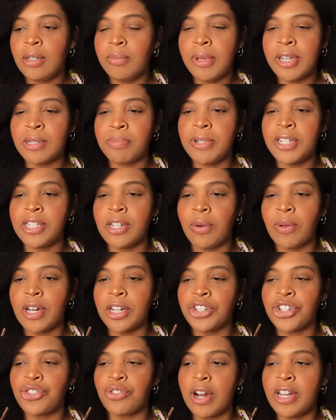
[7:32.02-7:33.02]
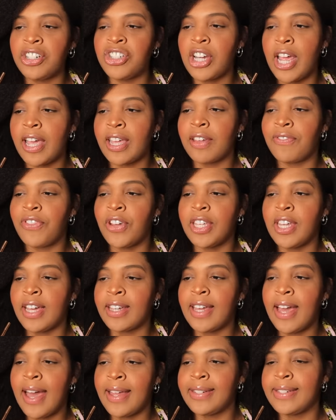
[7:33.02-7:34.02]
You best be sewing a straitjacket for your
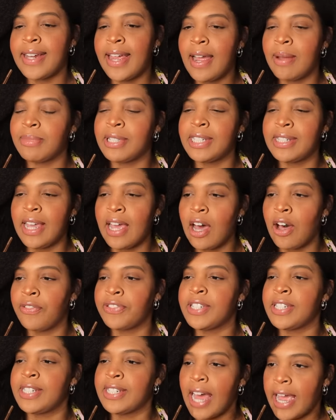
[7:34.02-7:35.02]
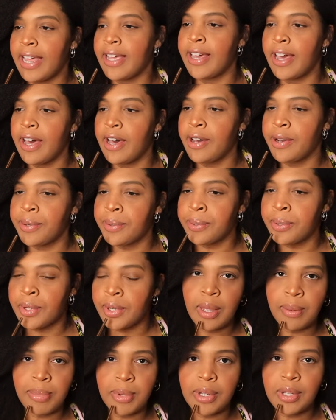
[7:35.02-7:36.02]
goddamn self, psycho.
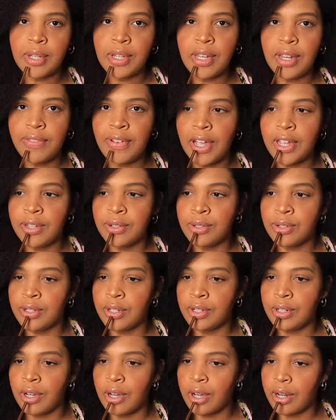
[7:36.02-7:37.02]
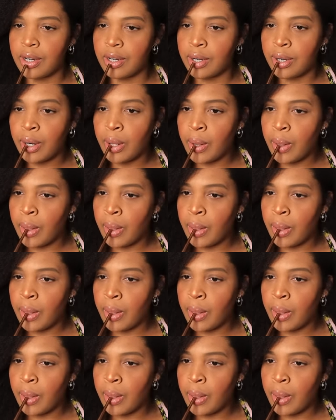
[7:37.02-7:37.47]
I can't believe how you do your daughter.